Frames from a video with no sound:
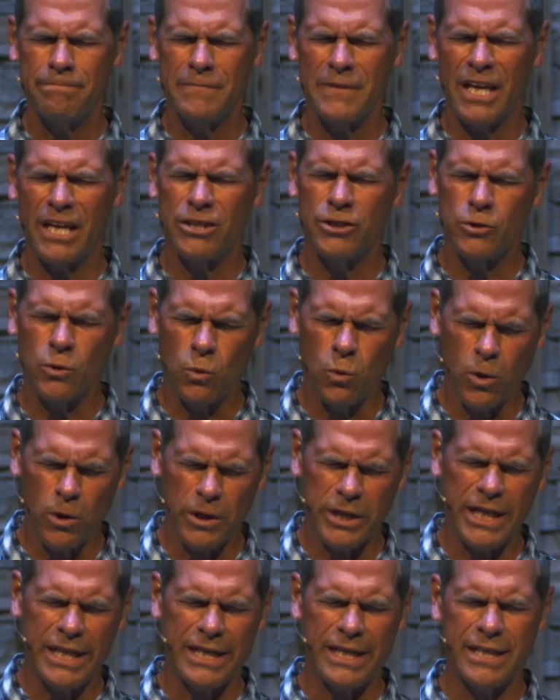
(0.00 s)
And you're
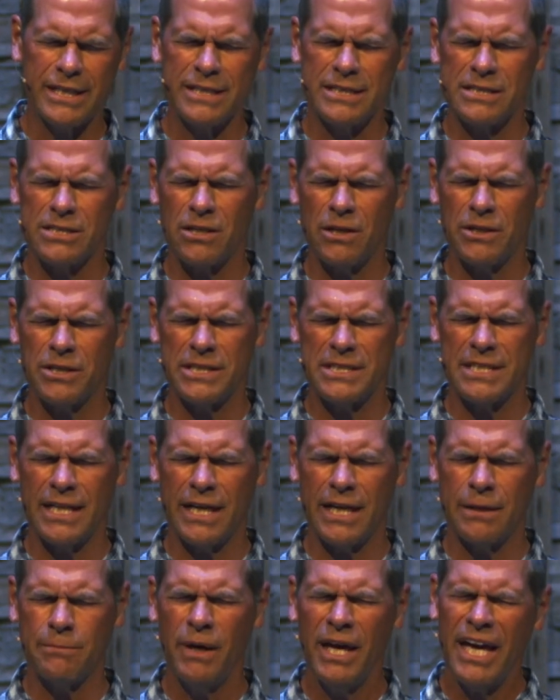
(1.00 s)
working on us all the
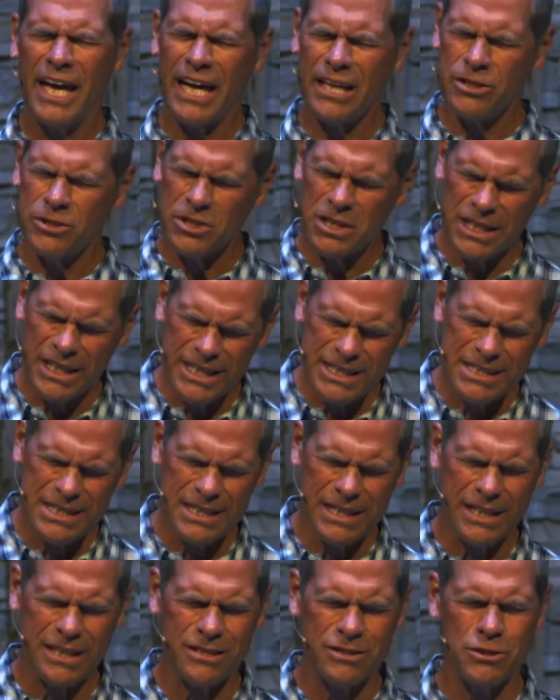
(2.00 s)
time. And you're
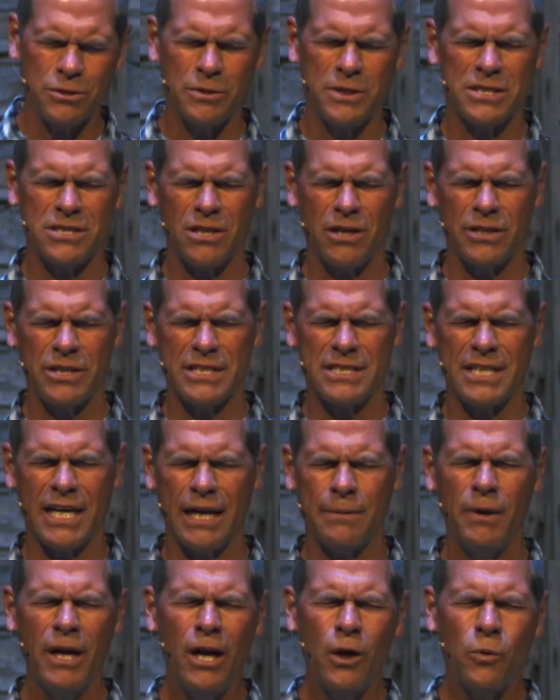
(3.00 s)
listening to us all the
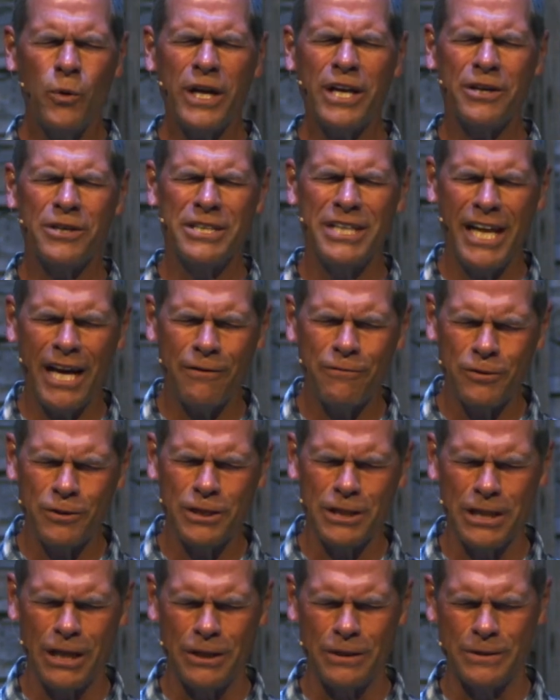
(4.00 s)
time. We are never
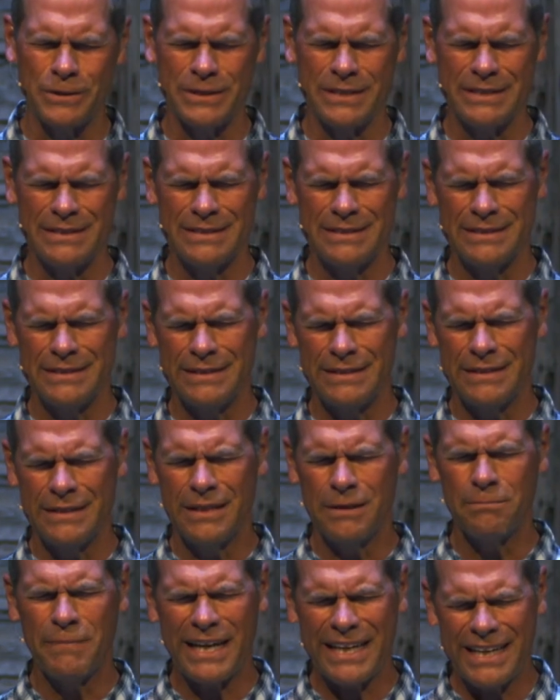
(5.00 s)
alone.
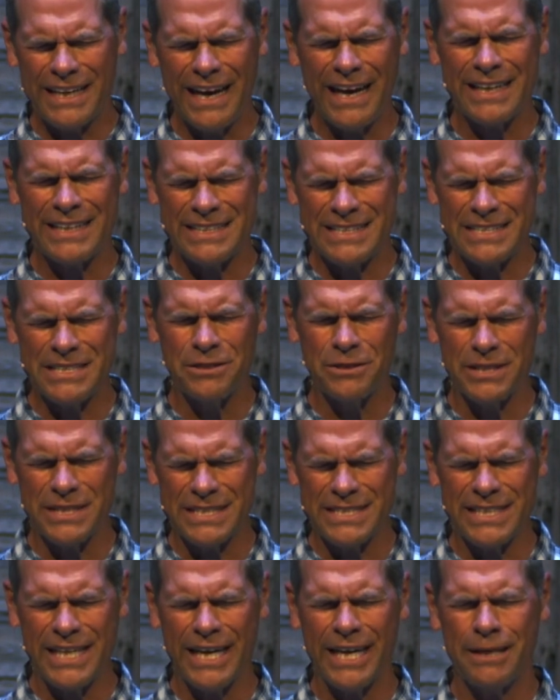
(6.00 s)
My God is still the
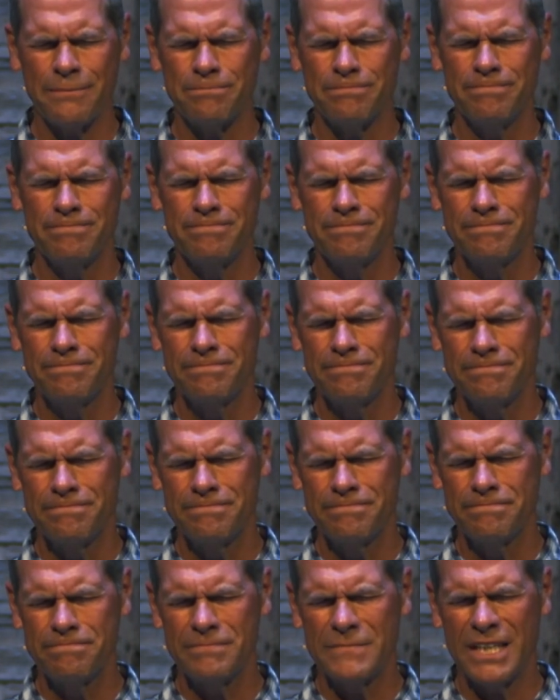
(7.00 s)
same.
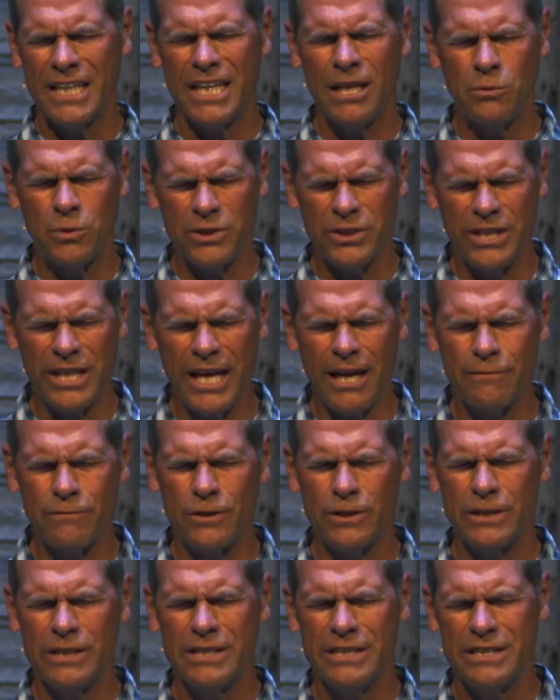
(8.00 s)
He will
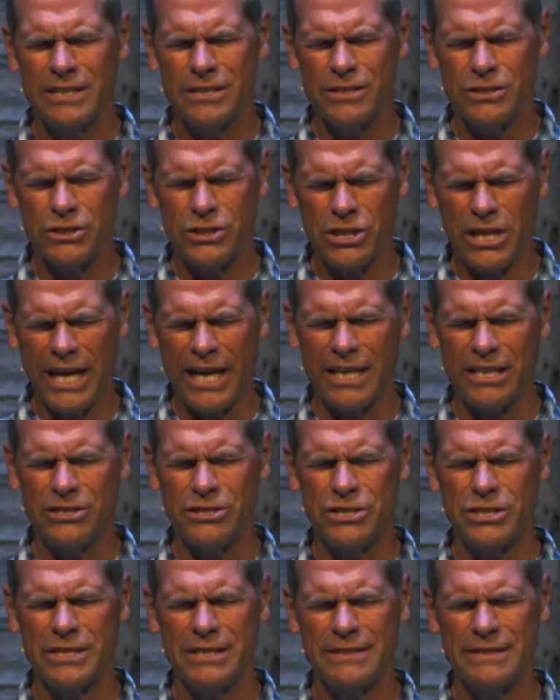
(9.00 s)
never change.